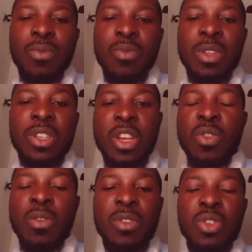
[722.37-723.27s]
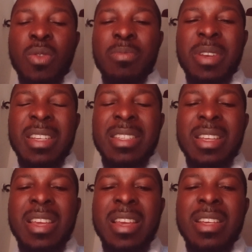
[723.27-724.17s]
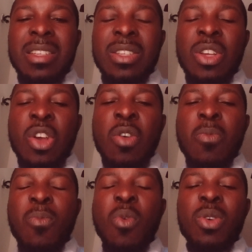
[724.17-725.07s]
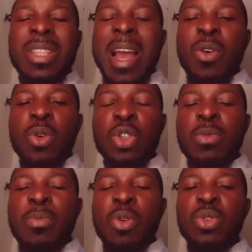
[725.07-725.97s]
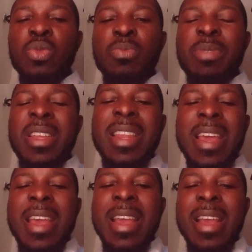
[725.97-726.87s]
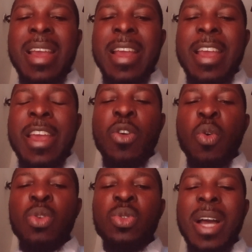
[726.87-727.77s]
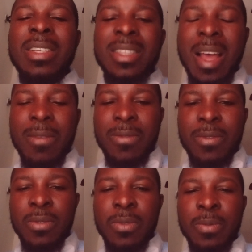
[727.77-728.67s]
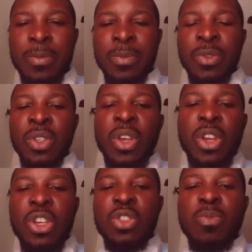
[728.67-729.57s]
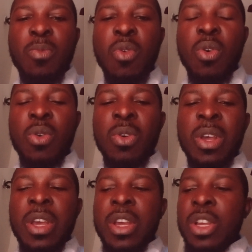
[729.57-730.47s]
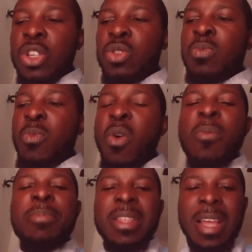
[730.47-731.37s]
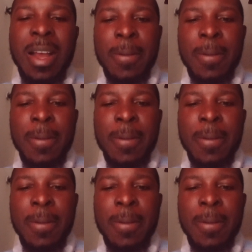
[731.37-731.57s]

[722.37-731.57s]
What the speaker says: with any of these companies is more time consuming, but being a contract staff is more better,